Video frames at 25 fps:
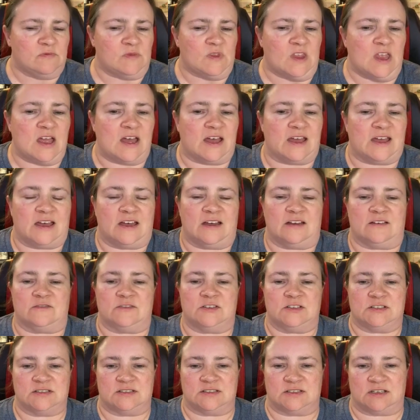I have
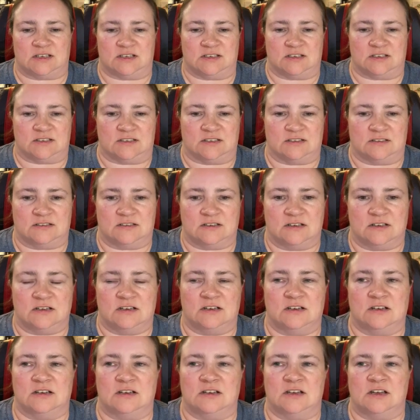decided
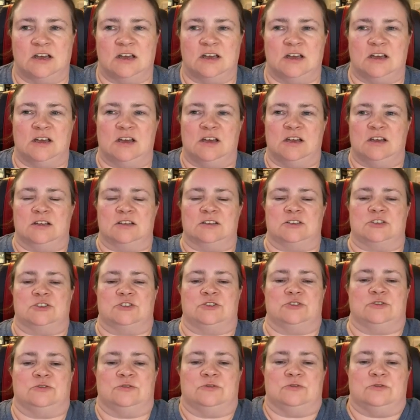
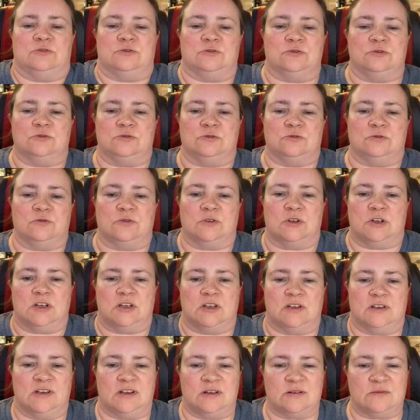to
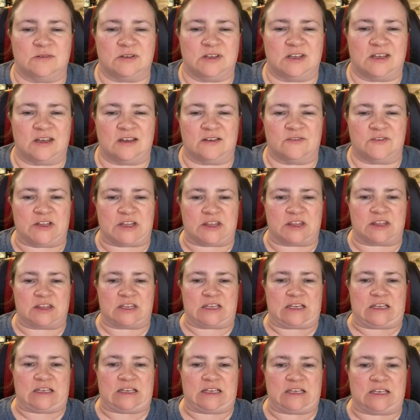not really have a
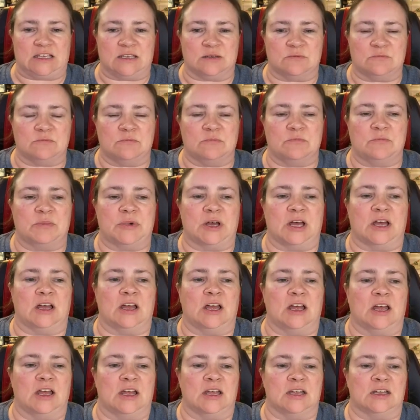theme,
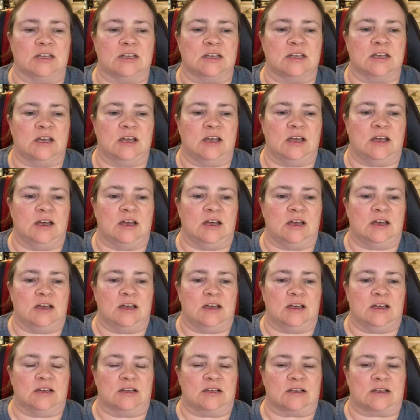but
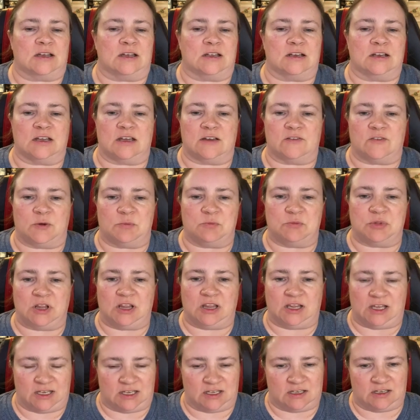kind of have a
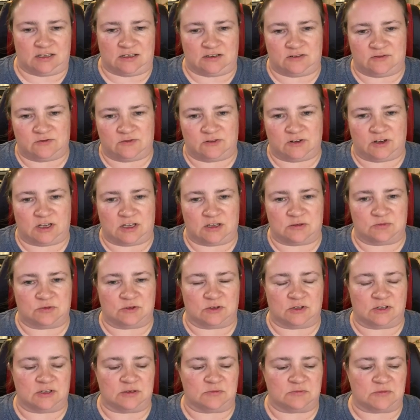plan for
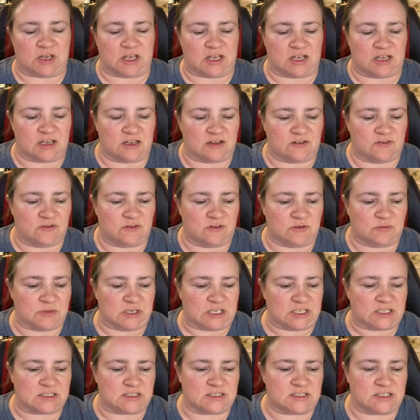April and May for
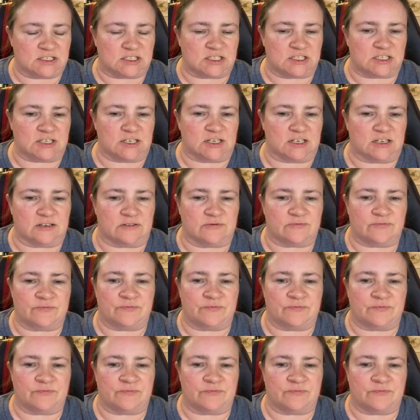my stitching.